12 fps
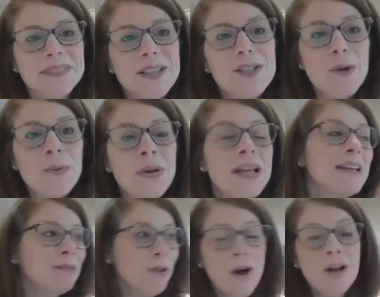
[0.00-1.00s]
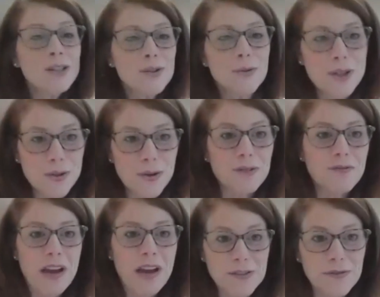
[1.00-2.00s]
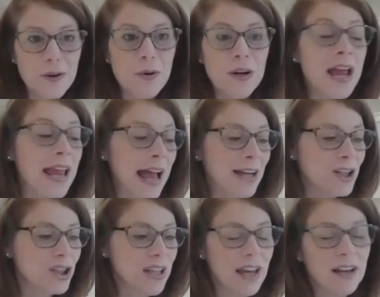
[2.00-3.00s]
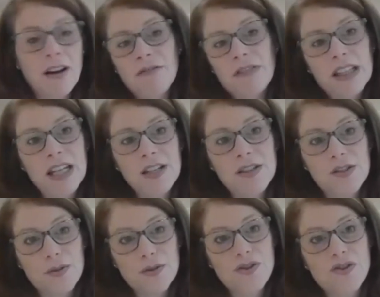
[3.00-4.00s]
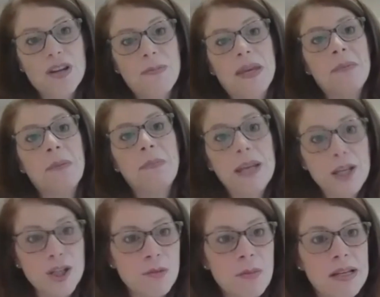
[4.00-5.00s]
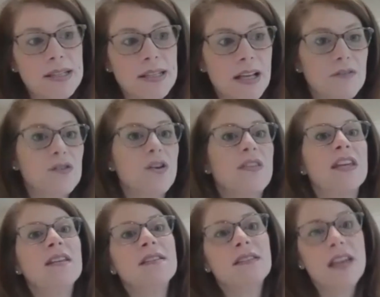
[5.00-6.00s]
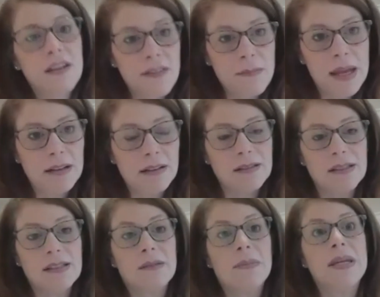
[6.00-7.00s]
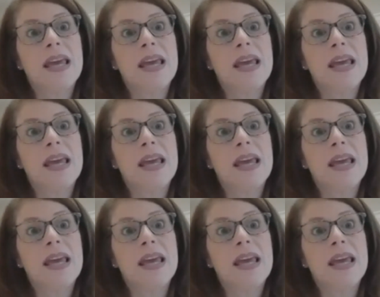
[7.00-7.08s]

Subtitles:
So long story short, fast forward, I actually had unrelated surgery, became a patient myself, saw the inside of the medical system